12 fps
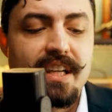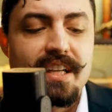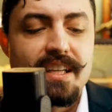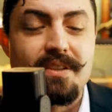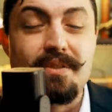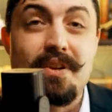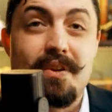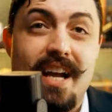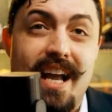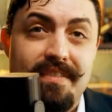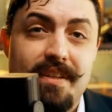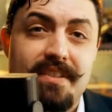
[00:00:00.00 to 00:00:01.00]
you don't
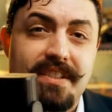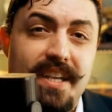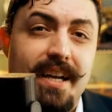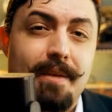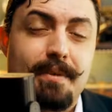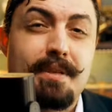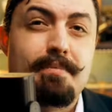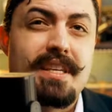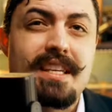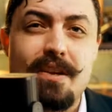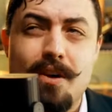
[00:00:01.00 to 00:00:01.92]
have it set up to be